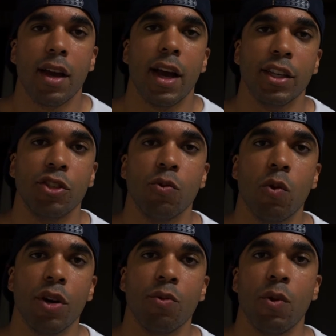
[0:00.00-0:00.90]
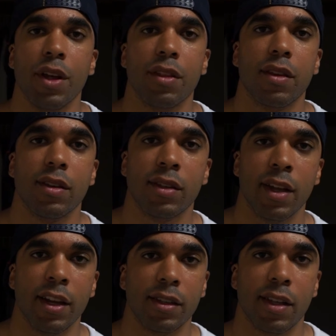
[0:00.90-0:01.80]
as you would with
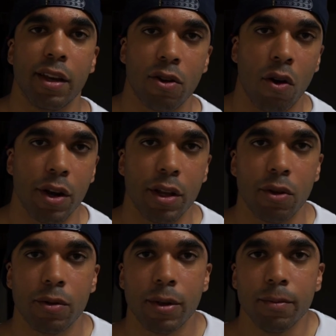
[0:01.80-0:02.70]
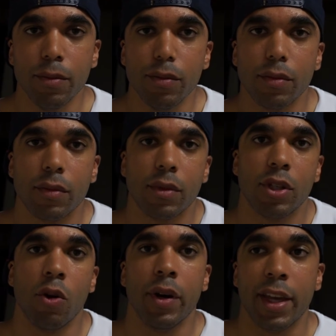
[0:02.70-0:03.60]
steady state cardio.
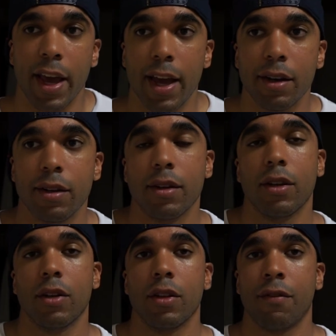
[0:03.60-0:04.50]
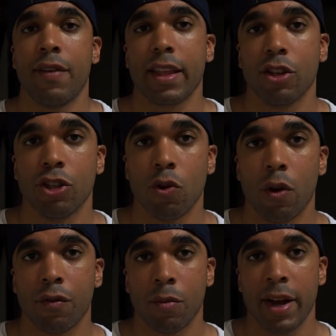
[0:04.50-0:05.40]
So again, the fact that you're
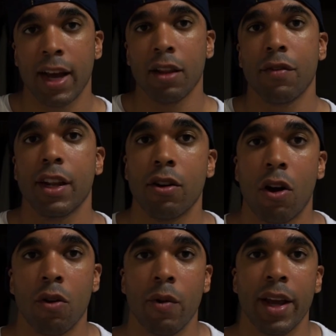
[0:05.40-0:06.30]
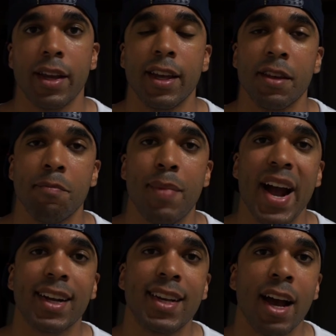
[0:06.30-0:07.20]
going from an elevated heart rate and then
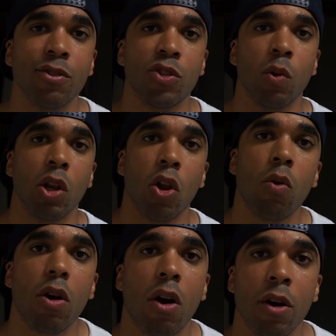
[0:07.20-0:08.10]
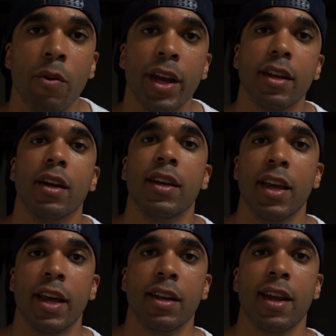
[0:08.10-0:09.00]
back down to a lower heart rate,
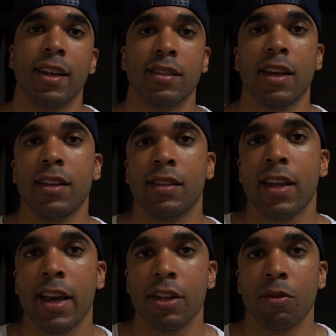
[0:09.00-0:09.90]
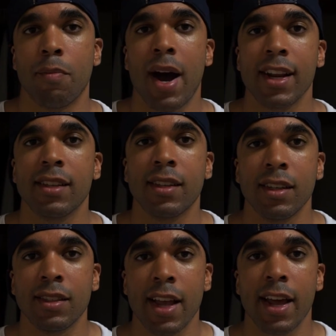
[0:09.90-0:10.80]
again, at steady state, your body
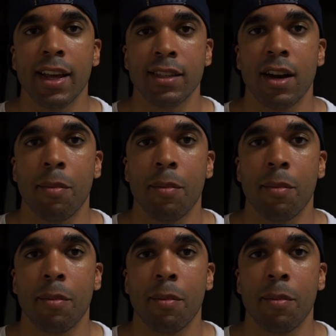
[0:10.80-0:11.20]
sees that as an